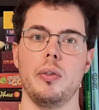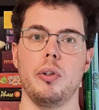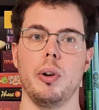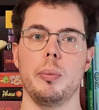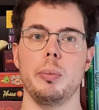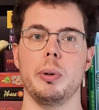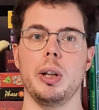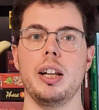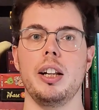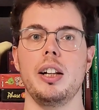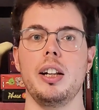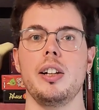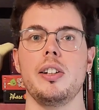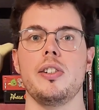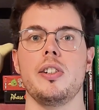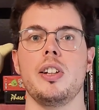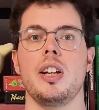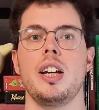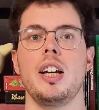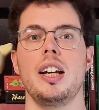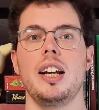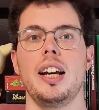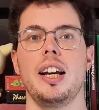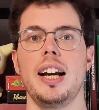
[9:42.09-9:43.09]
from the hills
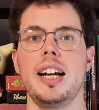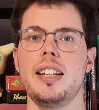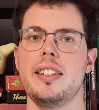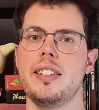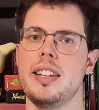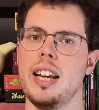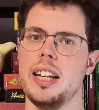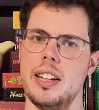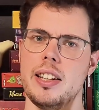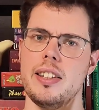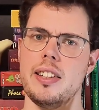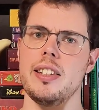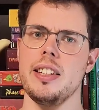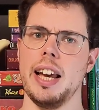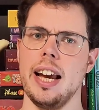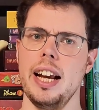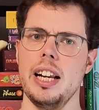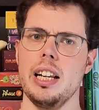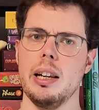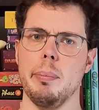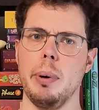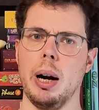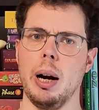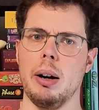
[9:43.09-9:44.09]
and said it's an
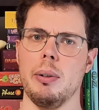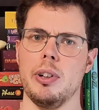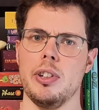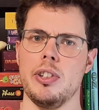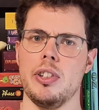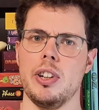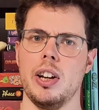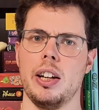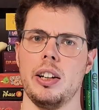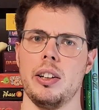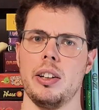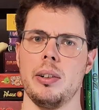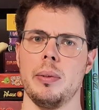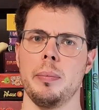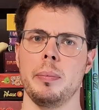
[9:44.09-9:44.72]
alien parasite.